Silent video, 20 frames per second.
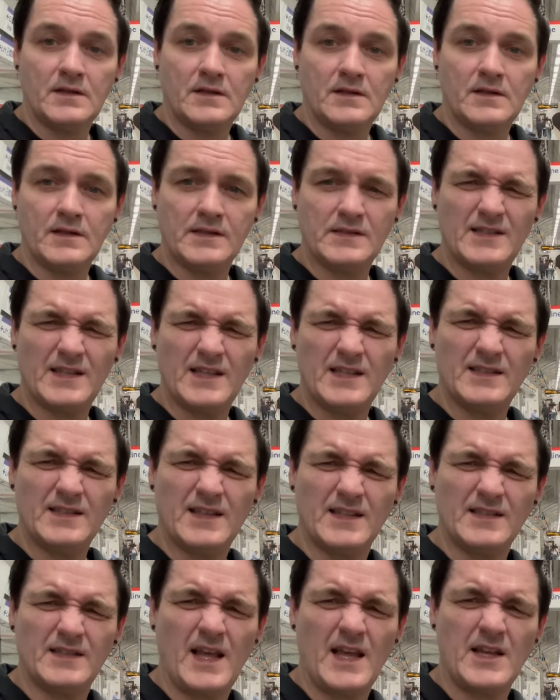This is
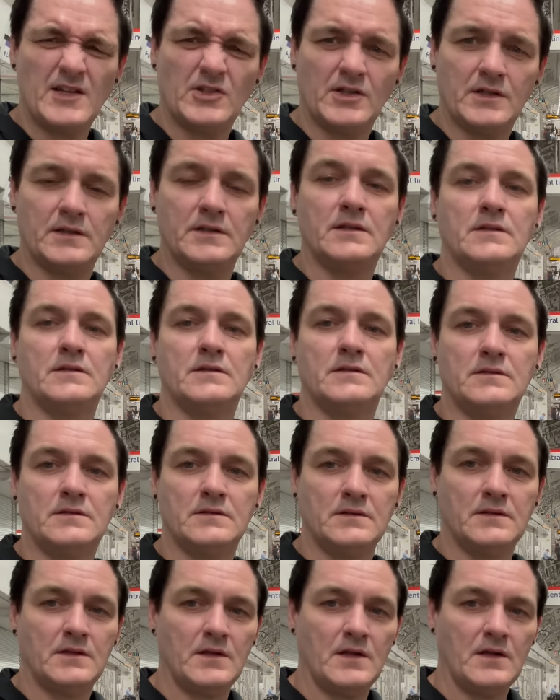the station.
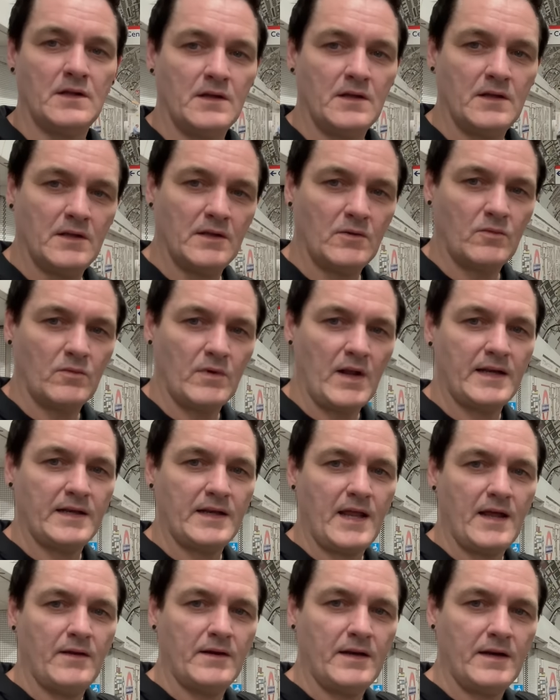Right
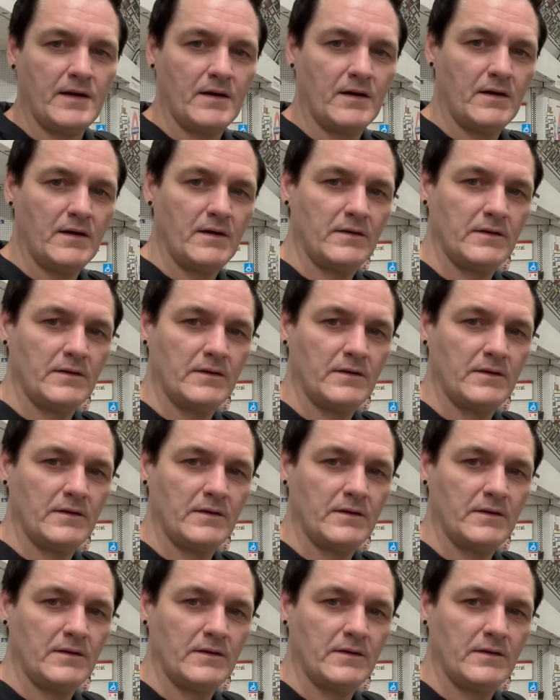down here.